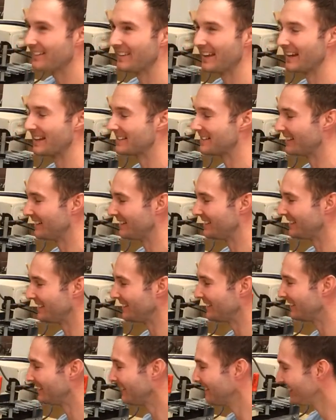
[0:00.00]
Thanks,
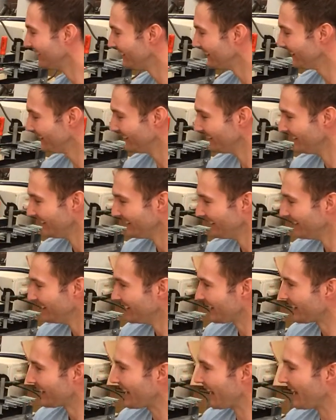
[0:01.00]
Hunter.
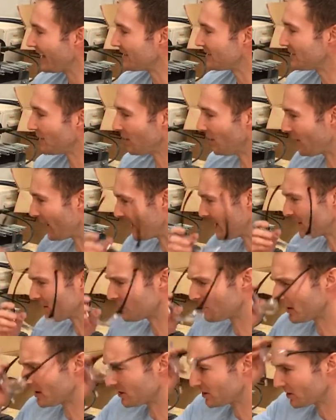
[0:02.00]
Okay, so I
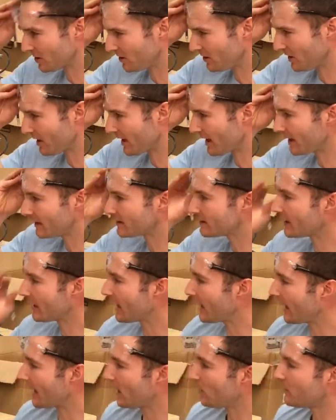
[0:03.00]
just want to show you guys
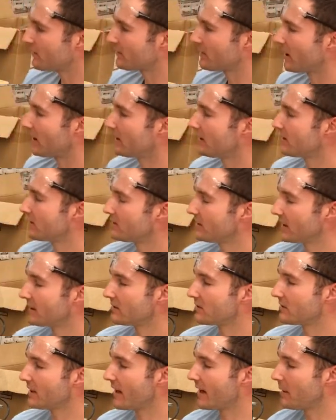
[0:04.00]
how we've got this
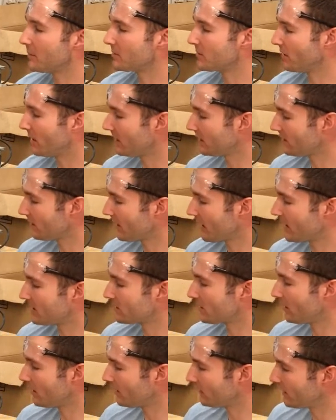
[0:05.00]
thing set up. So Hunter
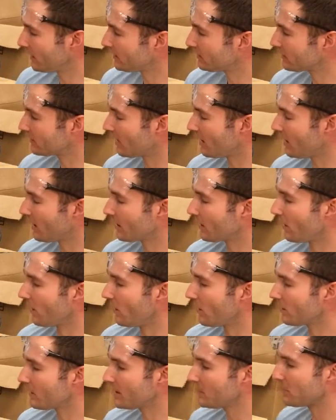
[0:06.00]
has all of his stock
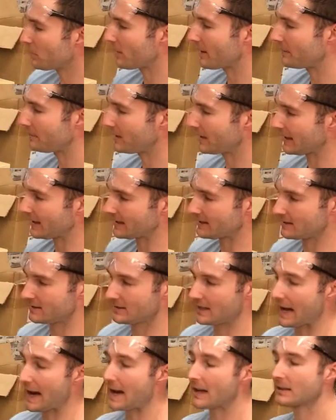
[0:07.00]
already prepped
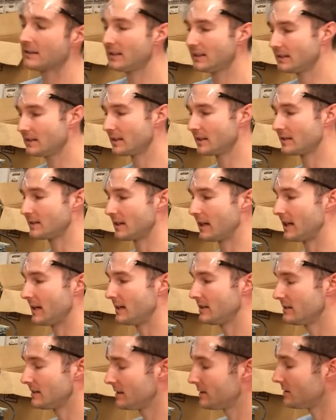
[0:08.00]
exactly to
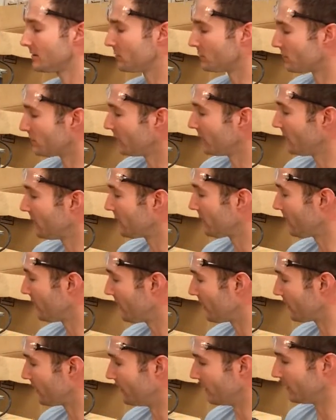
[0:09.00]
size. This is really
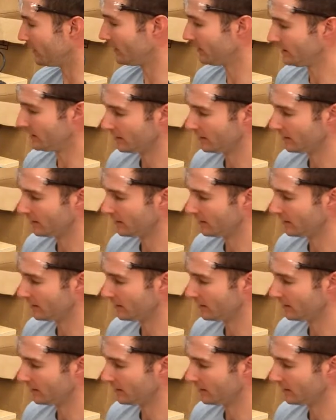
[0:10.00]
critical.